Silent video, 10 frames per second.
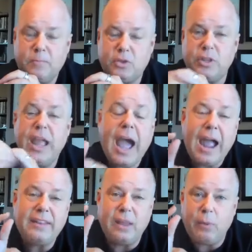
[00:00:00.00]
So they
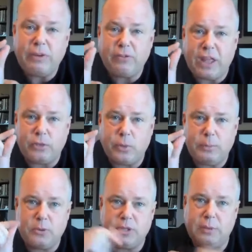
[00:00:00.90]
hide and they wait for that
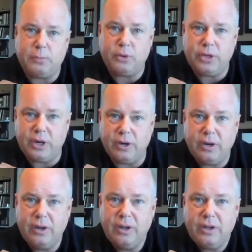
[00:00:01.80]
3% per
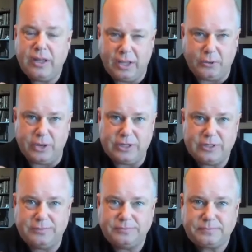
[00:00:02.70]
year
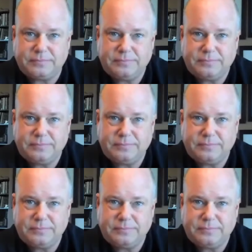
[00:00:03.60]
increase.